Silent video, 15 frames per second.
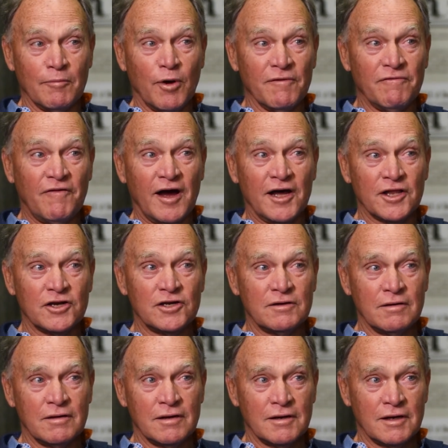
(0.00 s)
My father
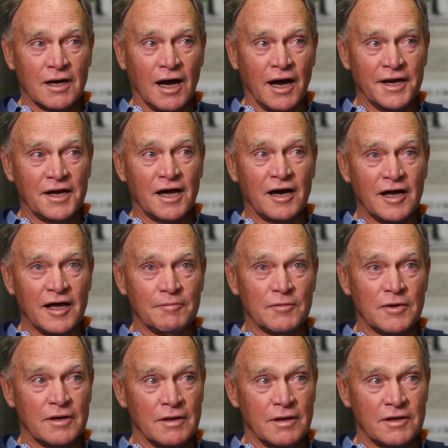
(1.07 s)
laid
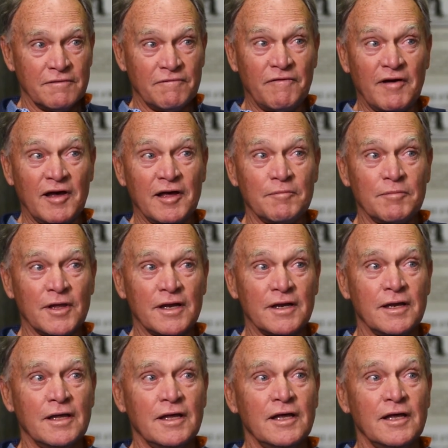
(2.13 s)
claim to fame that